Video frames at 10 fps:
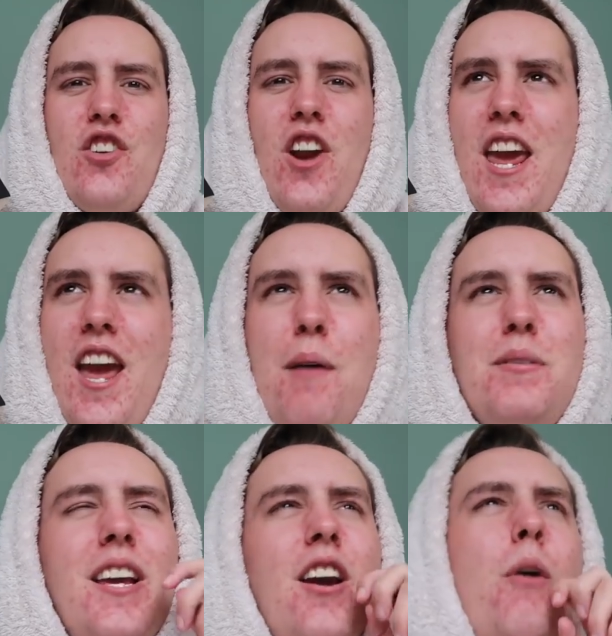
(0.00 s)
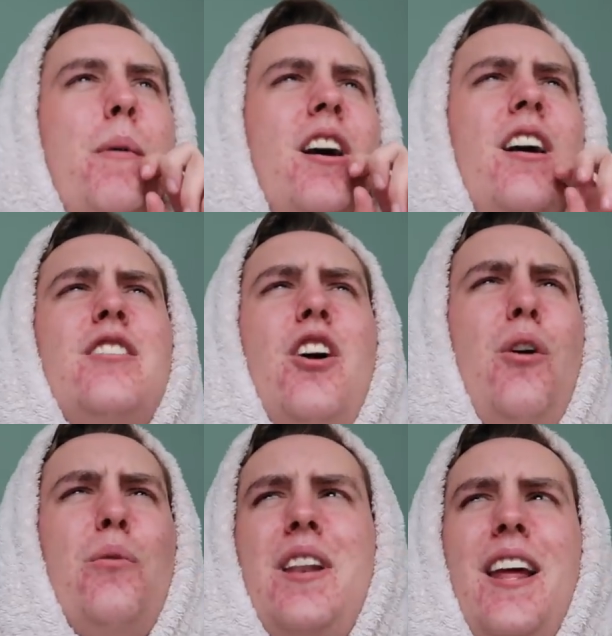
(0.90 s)
Grey, I was like, oh my god,
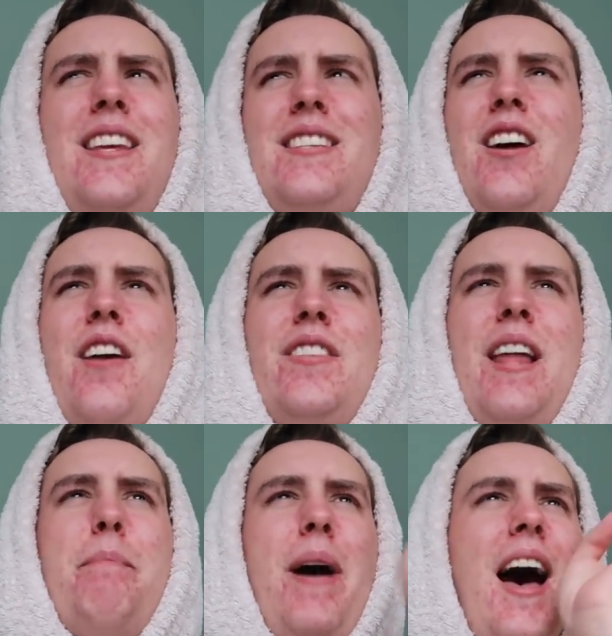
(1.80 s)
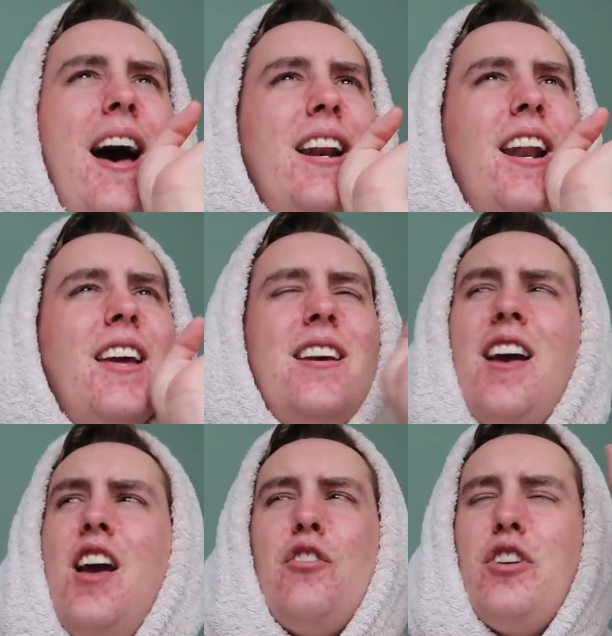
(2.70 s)
no. He like he's not even that bad. Like
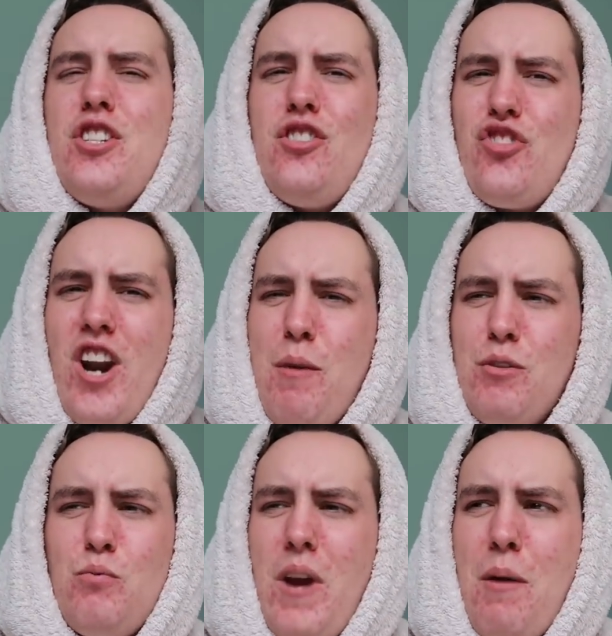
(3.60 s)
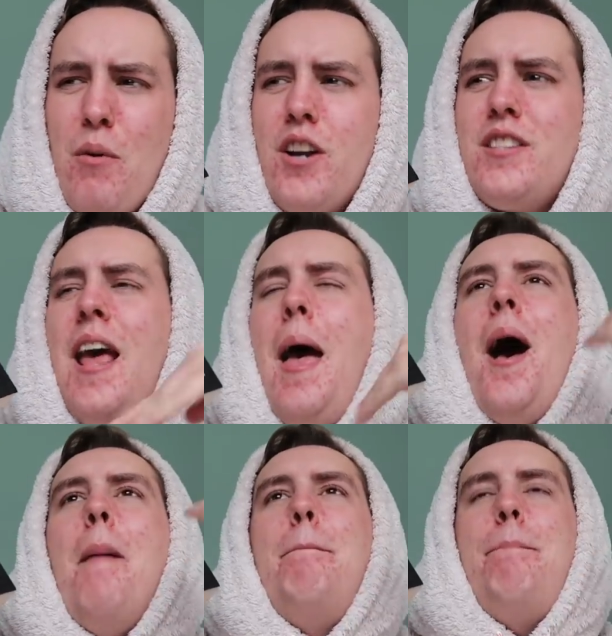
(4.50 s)
Christian Grey was way worse.
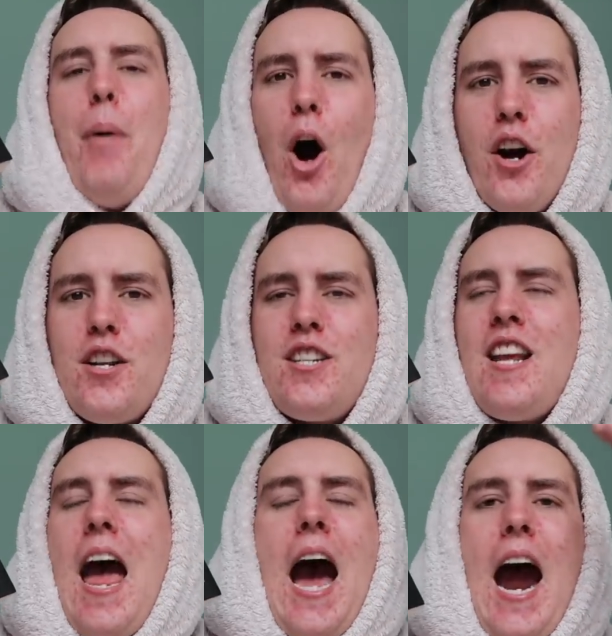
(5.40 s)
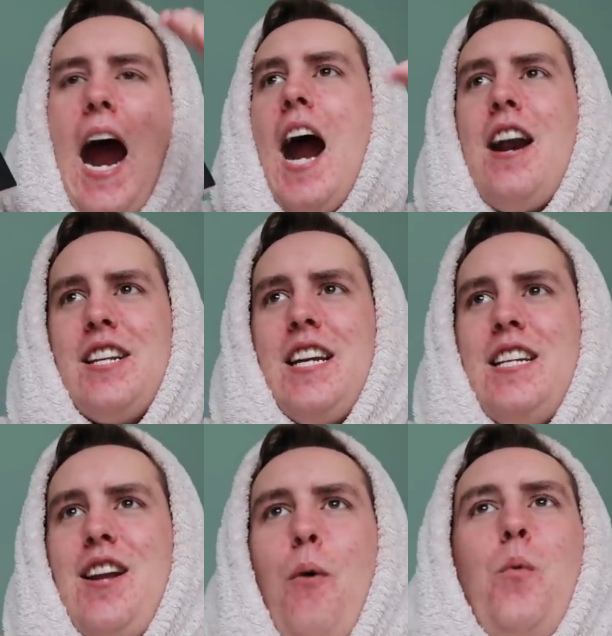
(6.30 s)
But
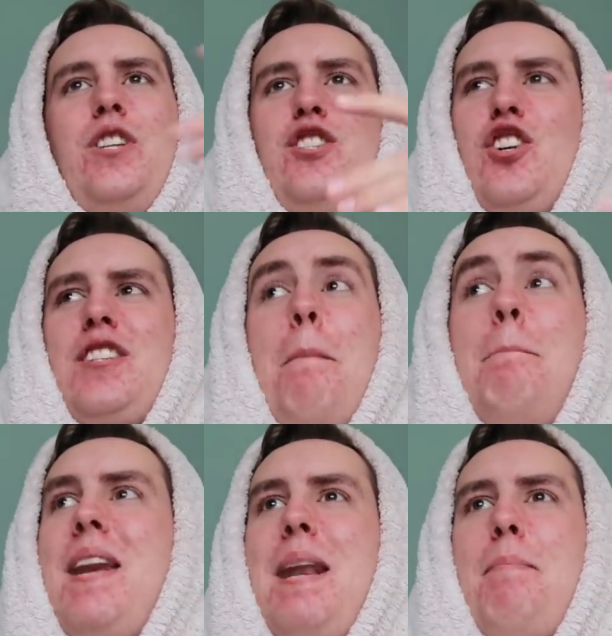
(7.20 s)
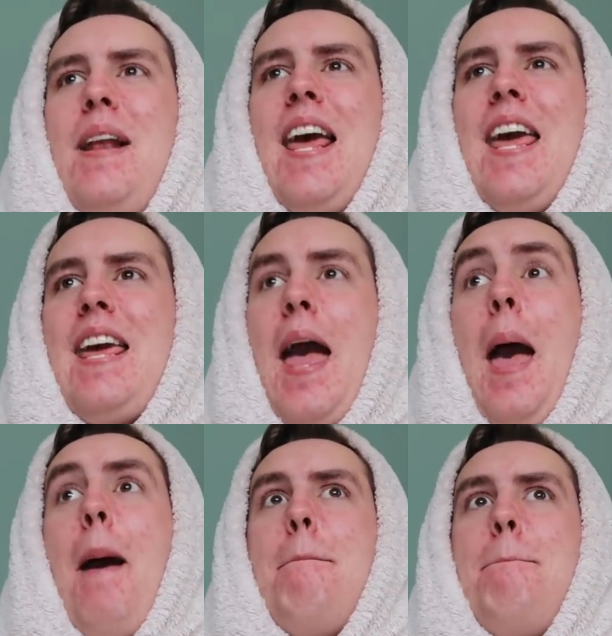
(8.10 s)
Hardin was just manipulating
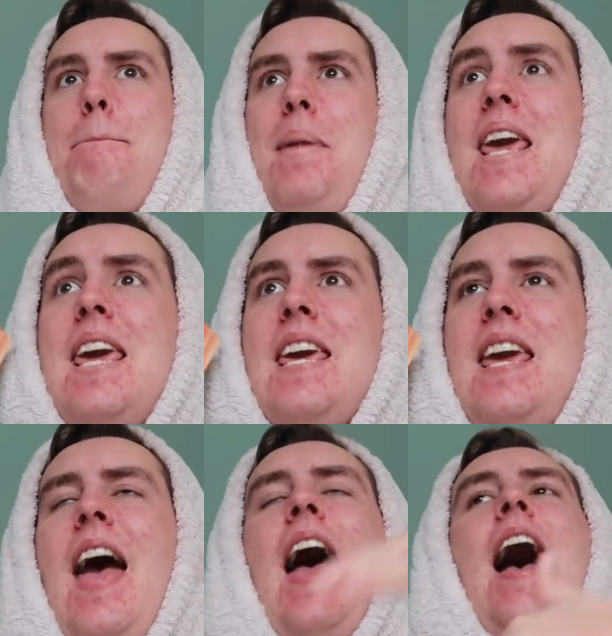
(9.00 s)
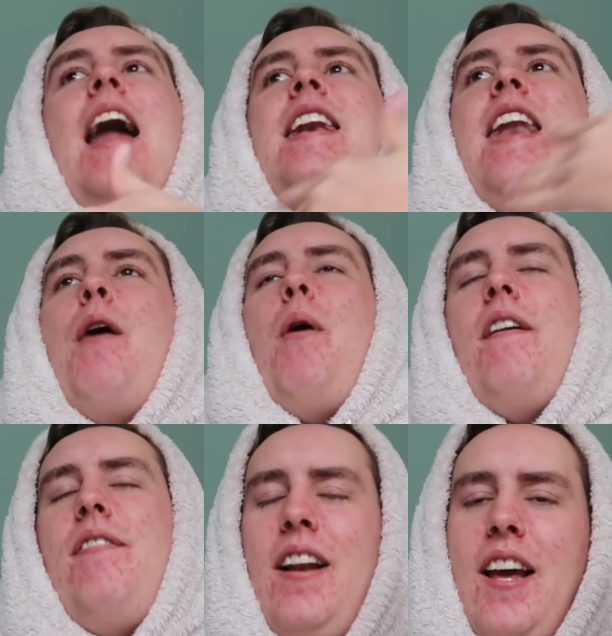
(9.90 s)
me and now
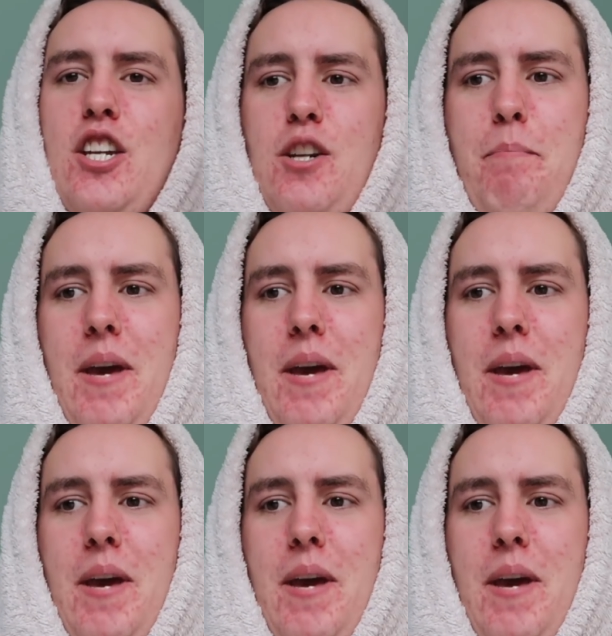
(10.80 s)
I feel like a dumb